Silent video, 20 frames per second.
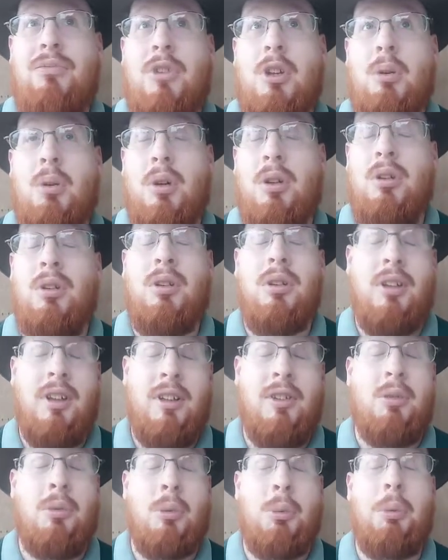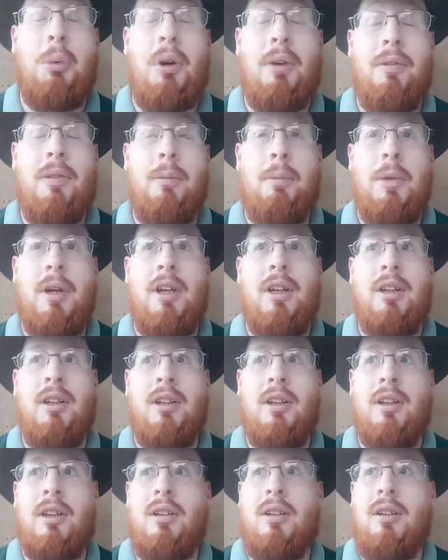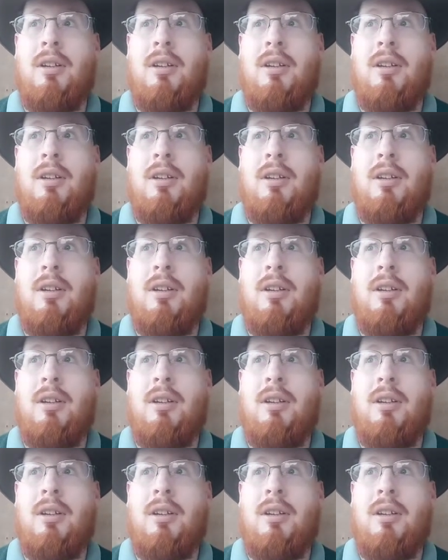well, let's rip off the band-aid and get